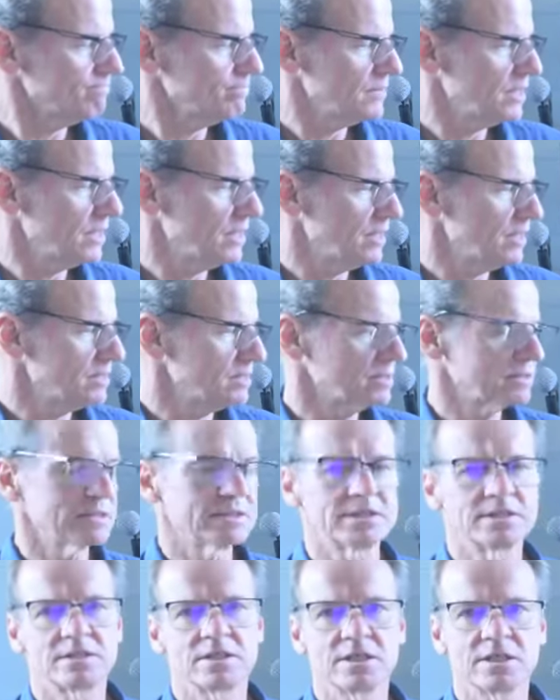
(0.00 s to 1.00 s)
And
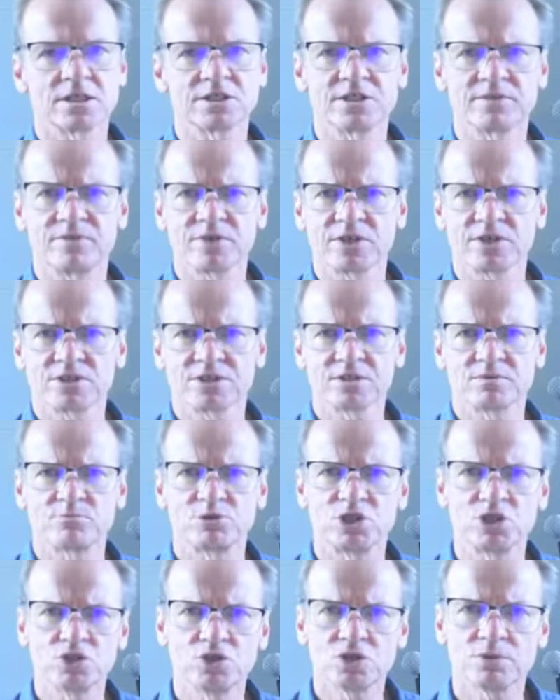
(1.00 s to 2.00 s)
they're a little difficult to
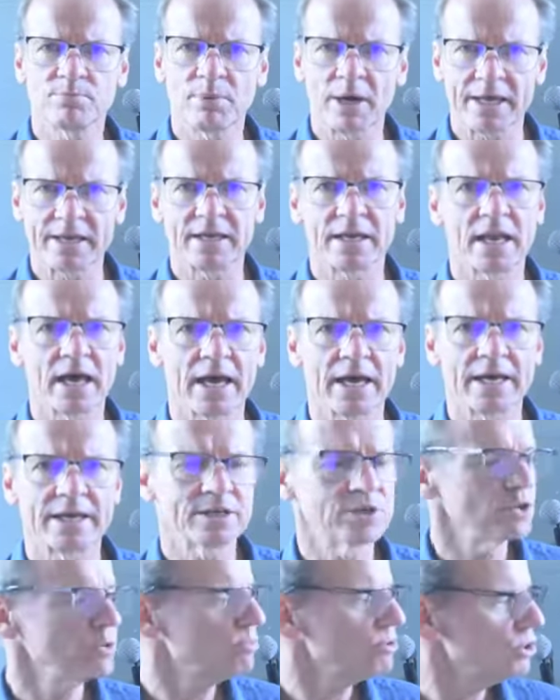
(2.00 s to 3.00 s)
produce, but I
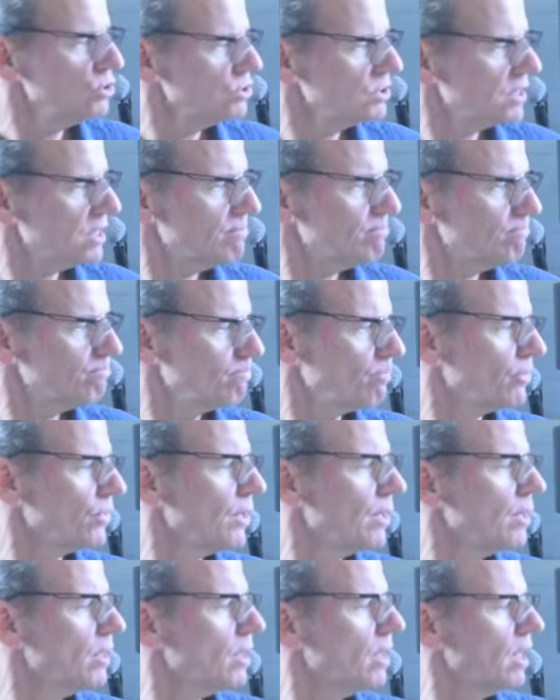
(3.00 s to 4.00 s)
do produce them.
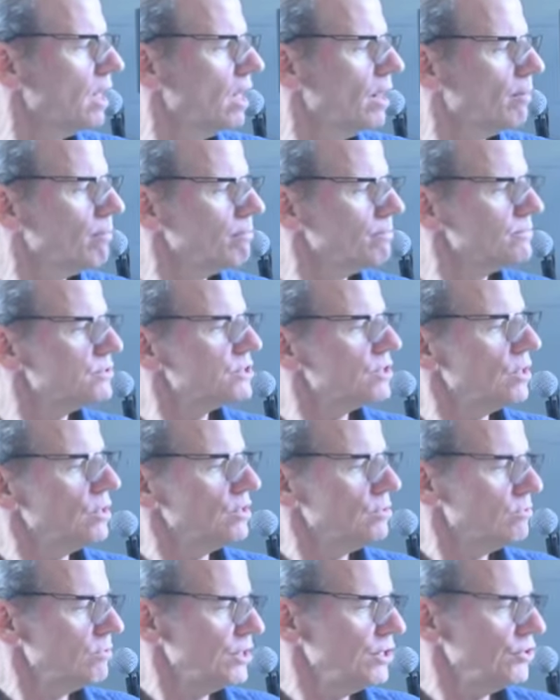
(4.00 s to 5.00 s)
So
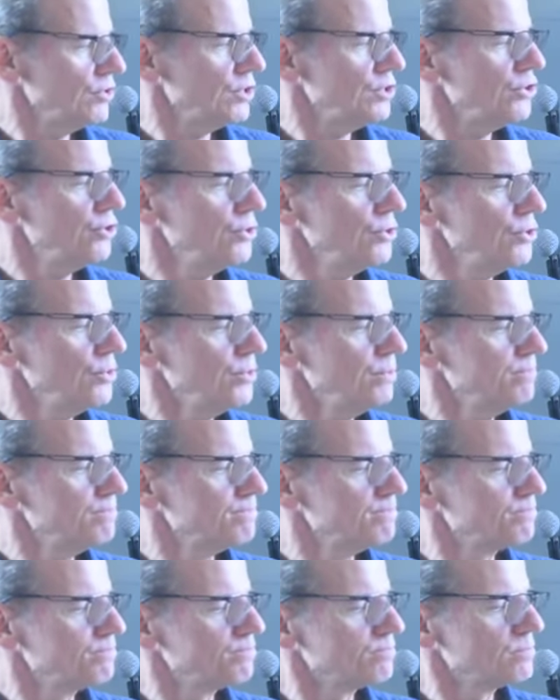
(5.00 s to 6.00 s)
what you can do,
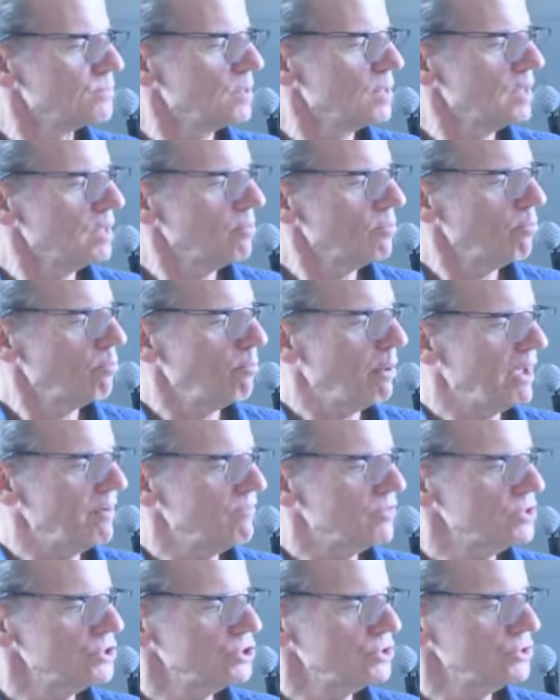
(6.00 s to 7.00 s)
by
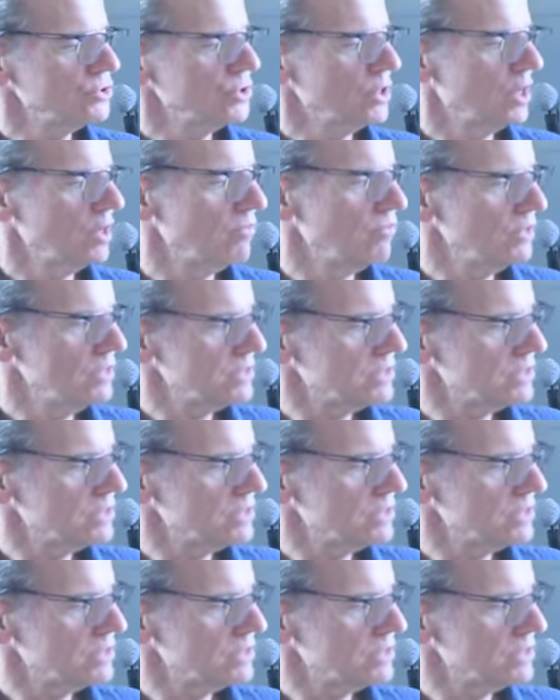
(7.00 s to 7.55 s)
virtue of these